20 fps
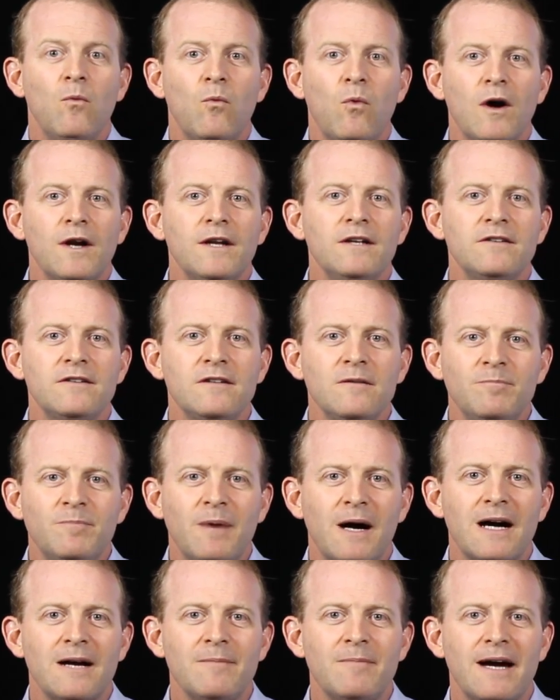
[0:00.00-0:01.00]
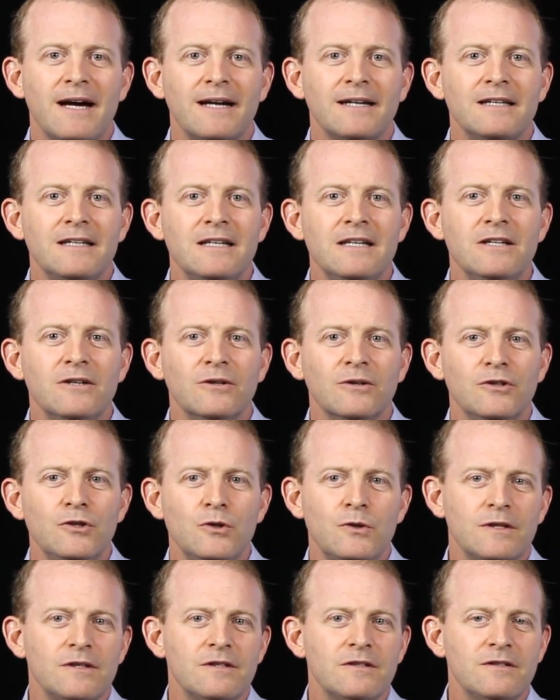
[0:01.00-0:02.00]
what is the buyback yield.
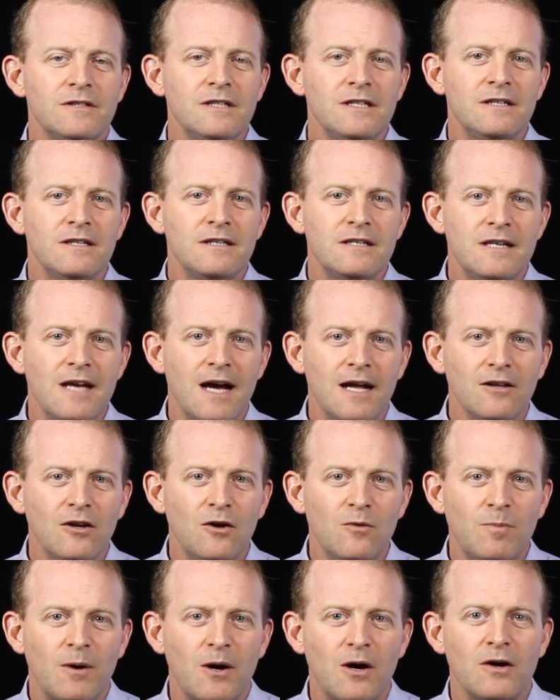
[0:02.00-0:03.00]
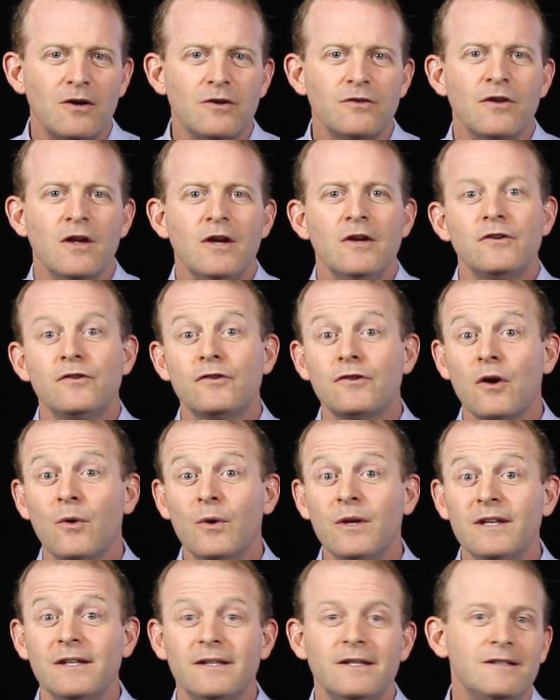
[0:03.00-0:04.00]
You can see the yellow bars
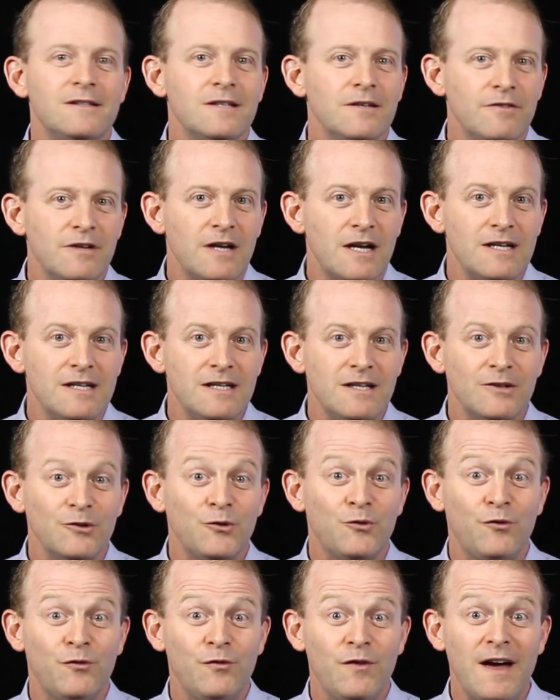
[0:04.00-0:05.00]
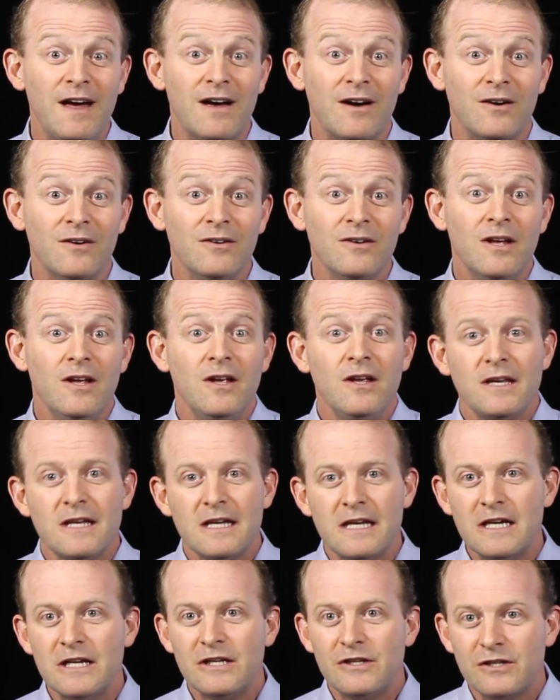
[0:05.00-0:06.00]
showing that the dividend yield fell
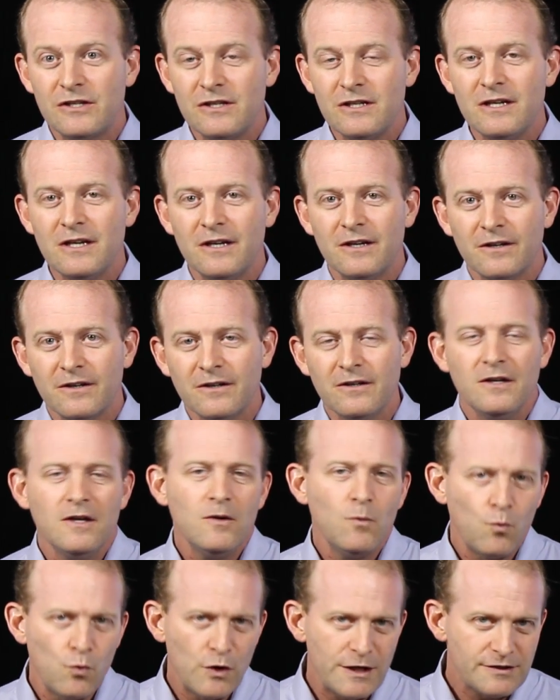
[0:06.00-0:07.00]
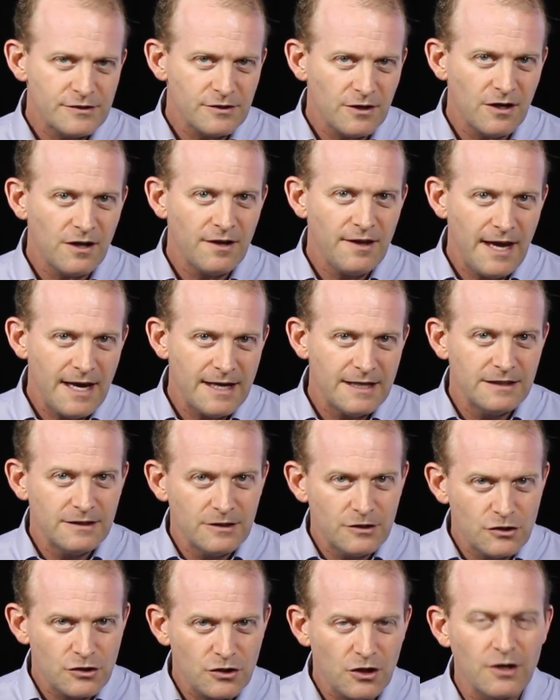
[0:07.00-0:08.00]
each year. We saw that in
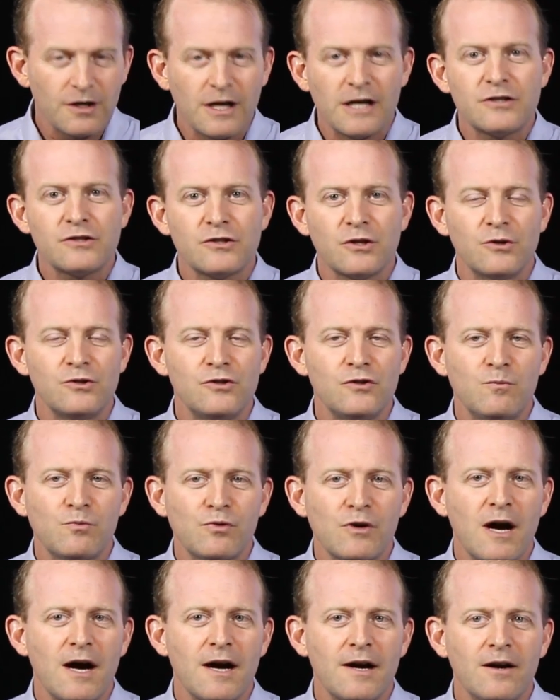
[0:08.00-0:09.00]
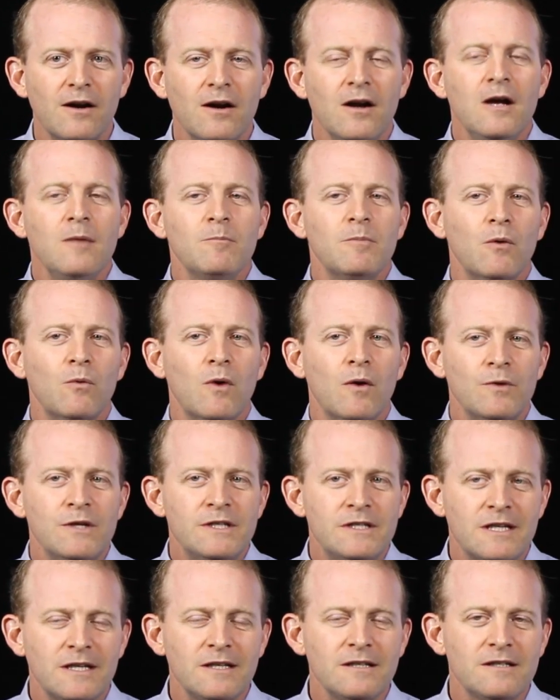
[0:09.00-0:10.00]
the chart I showed you prior. But what we
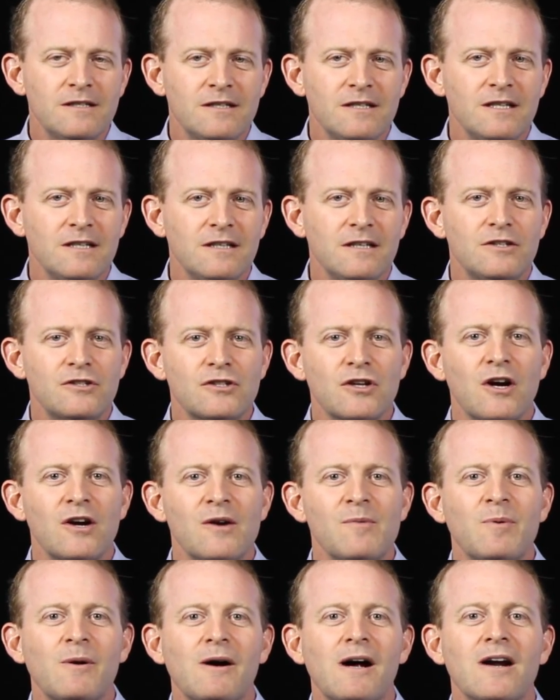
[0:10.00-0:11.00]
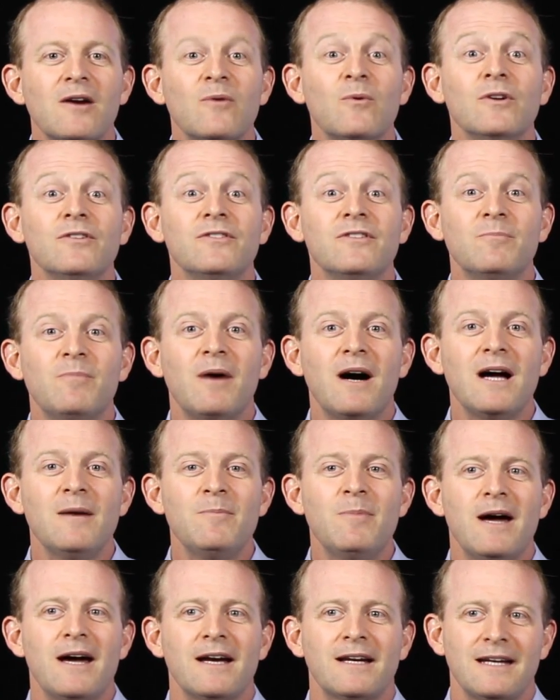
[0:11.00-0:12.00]
didn't see in the chart prior was the
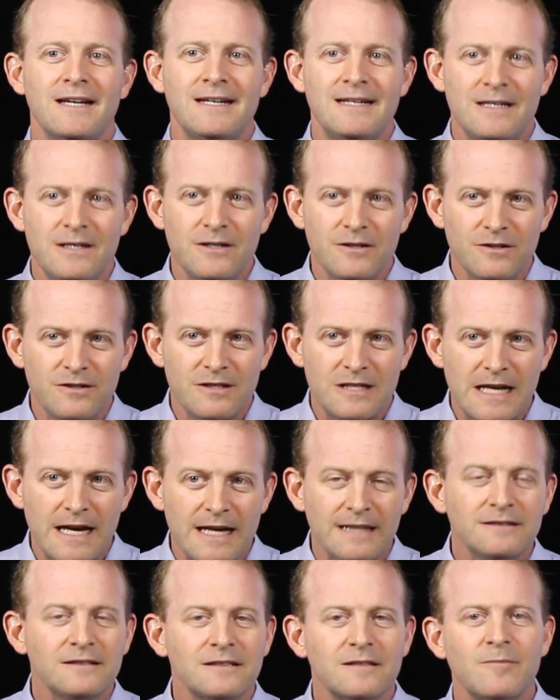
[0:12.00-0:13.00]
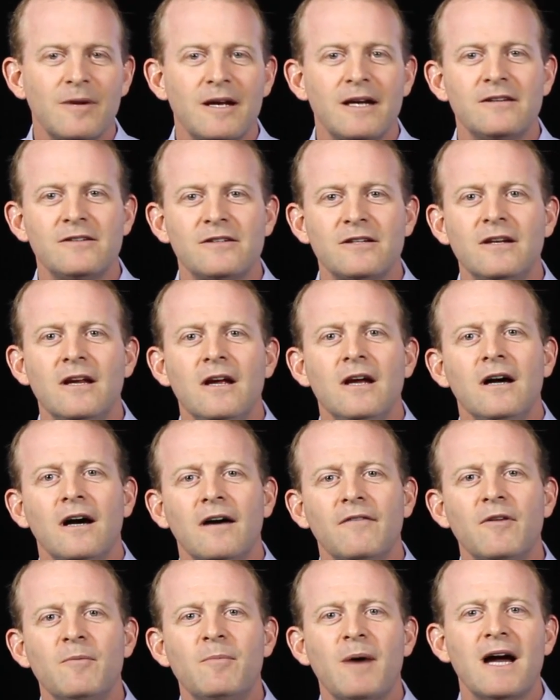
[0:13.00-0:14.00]
buyback, and here's the estimation
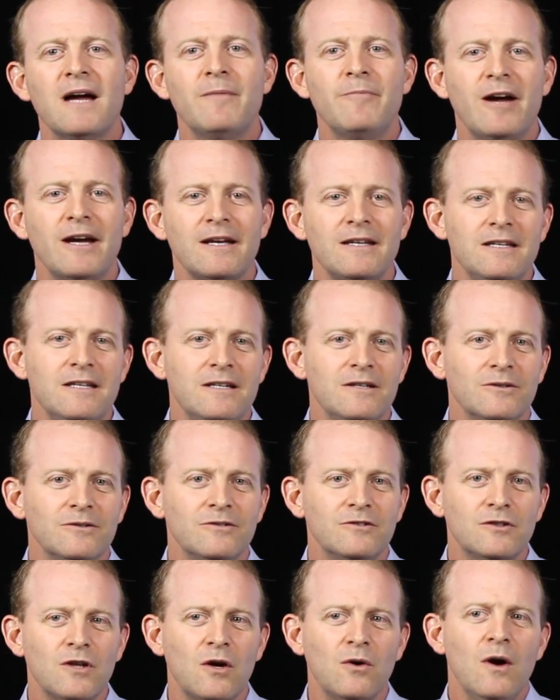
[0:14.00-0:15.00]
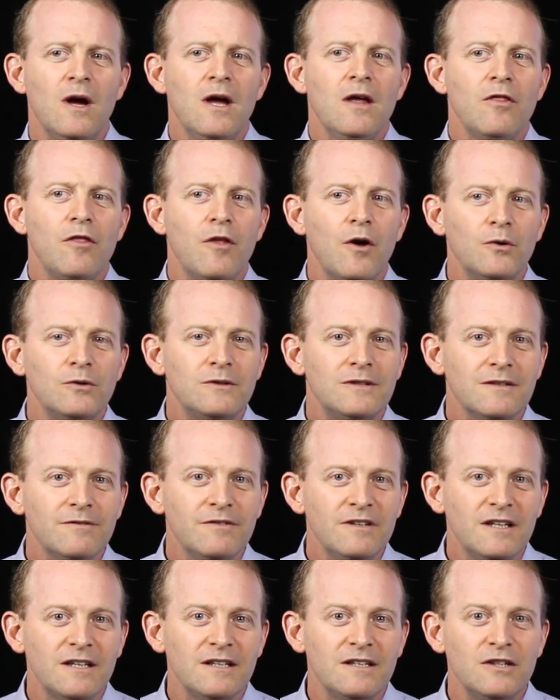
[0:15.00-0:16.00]
of the buyback yield. So though
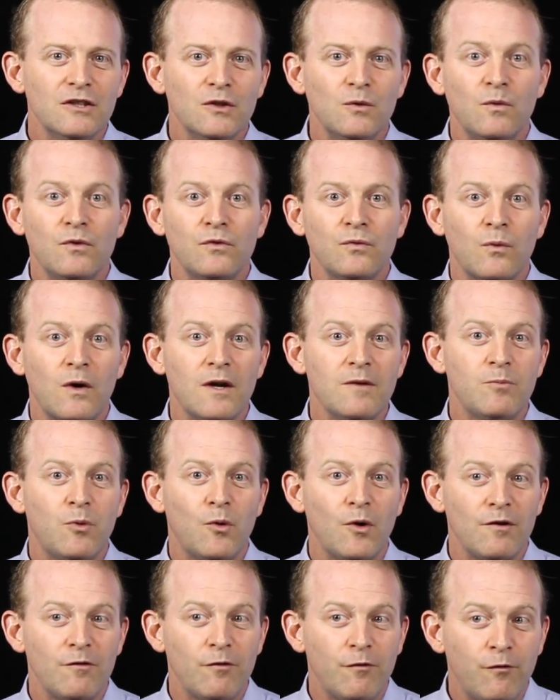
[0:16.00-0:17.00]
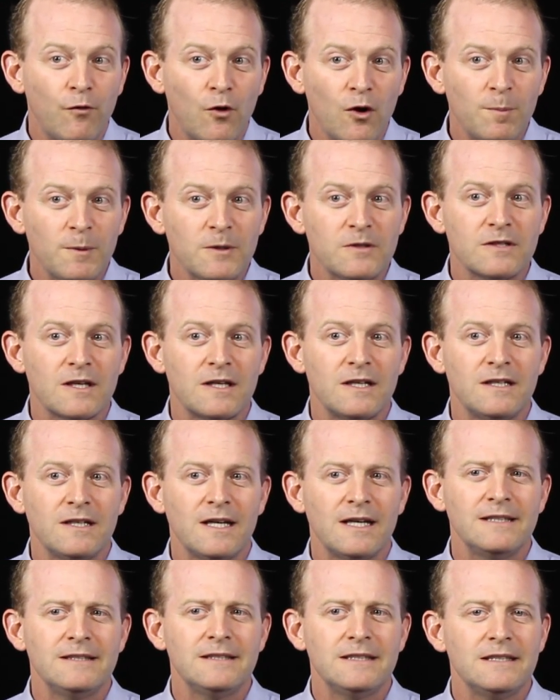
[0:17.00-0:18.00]
dividend yield was 1.4% in
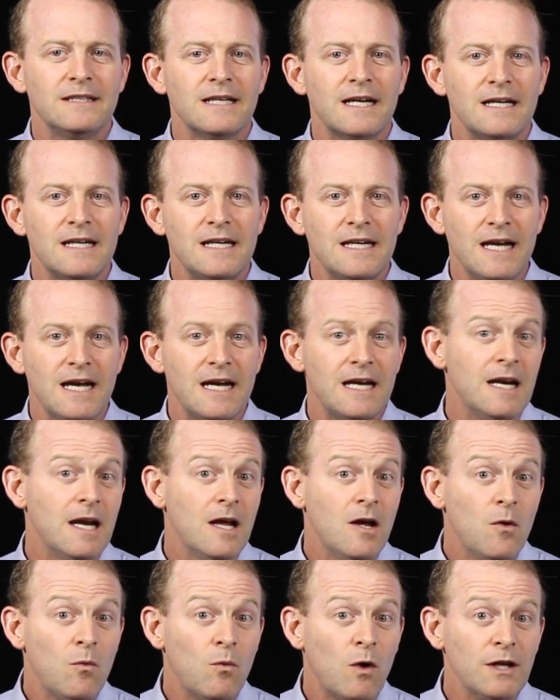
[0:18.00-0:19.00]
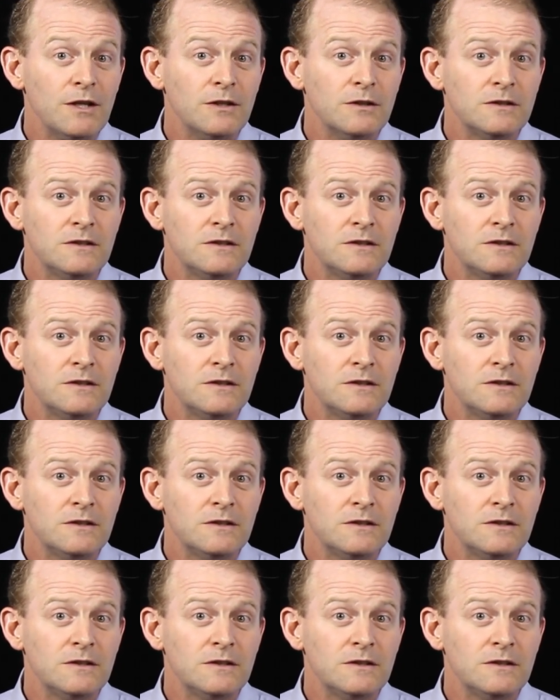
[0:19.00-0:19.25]
1998, what you'll